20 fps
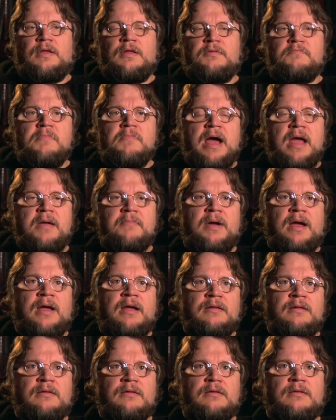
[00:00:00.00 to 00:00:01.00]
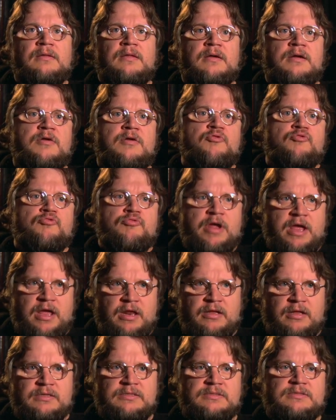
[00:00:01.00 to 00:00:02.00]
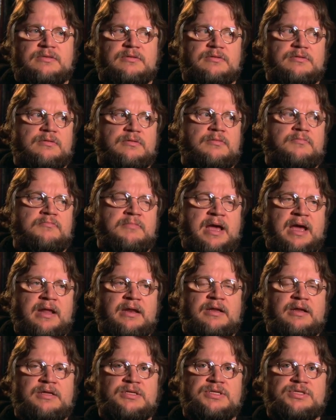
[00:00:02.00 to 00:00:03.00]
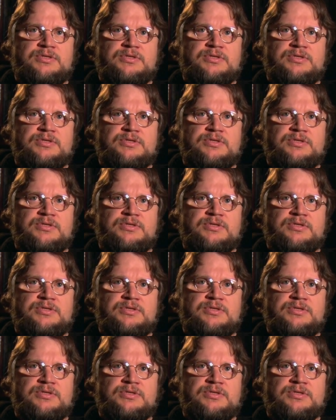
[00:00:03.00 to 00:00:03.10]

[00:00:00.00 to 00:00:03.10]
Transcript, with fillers: In my mind, the greatest man in a